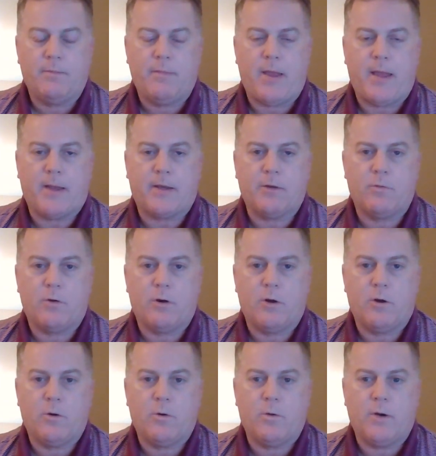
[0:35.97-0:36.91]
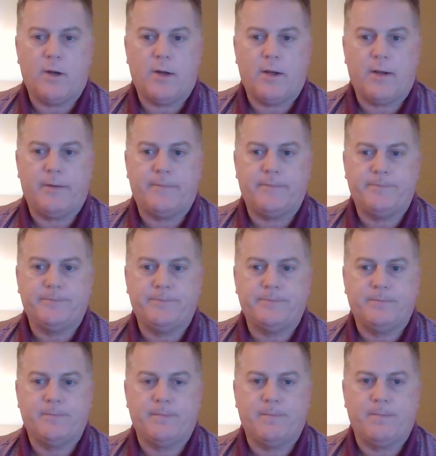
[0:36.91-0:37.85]
McEnroe,
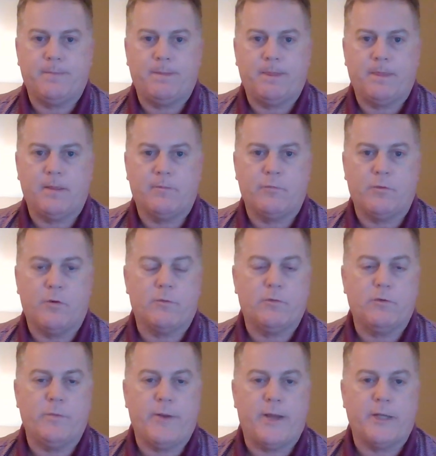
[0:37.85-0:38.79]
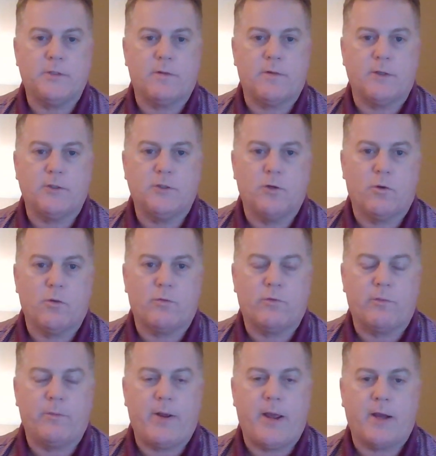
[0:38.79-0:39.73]
the first two matches I
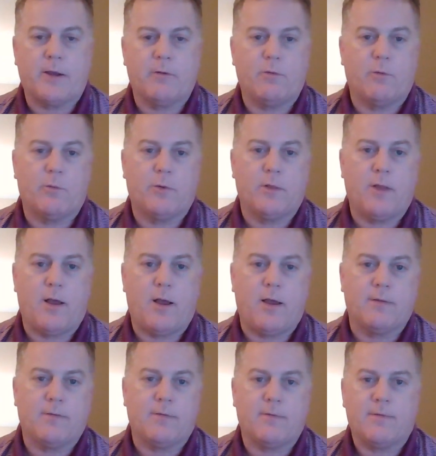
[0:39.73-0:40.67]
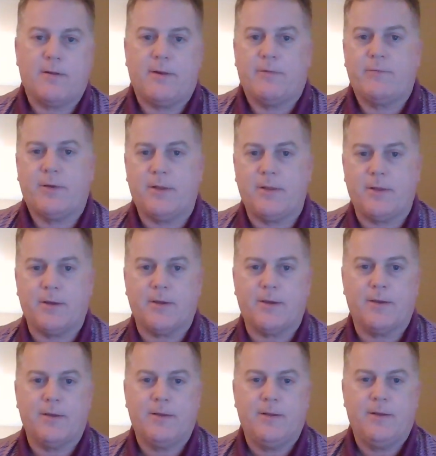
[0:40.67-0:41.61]
chose for McEnroe were losses, and I felt like,
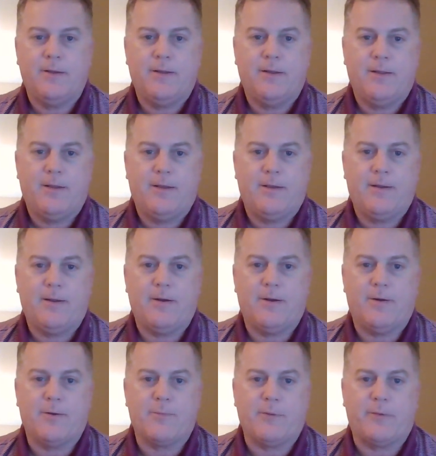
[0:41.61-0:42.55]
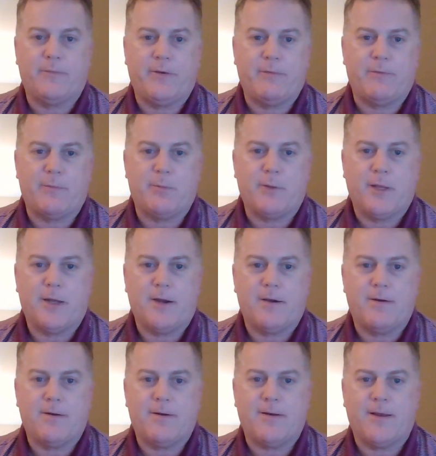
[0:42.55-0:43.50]
he's my favorite
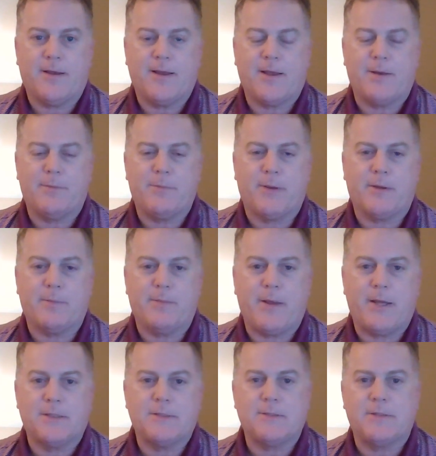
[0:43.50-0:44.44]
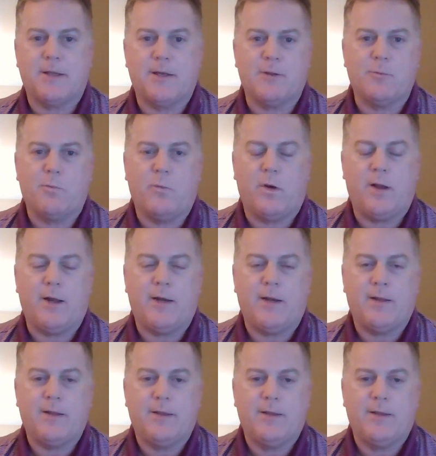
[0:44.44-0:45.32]
player. I got to pick a match that he won.